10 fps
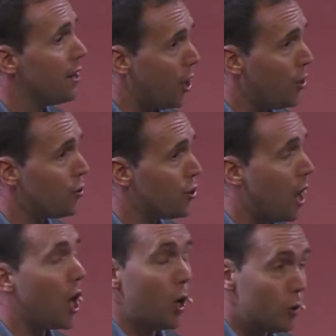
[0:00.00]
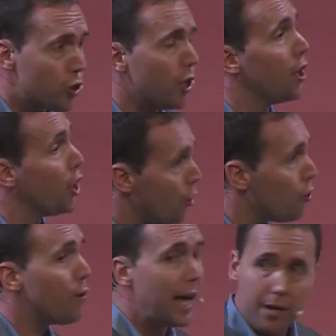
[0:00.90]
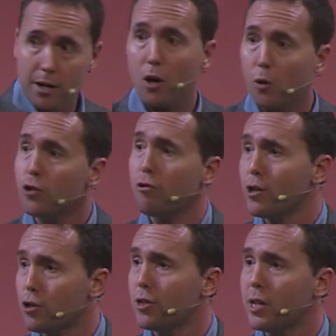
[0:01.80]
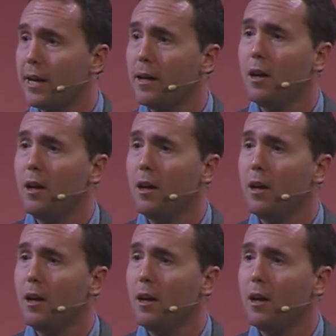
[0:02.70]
co-created a culture, I should say,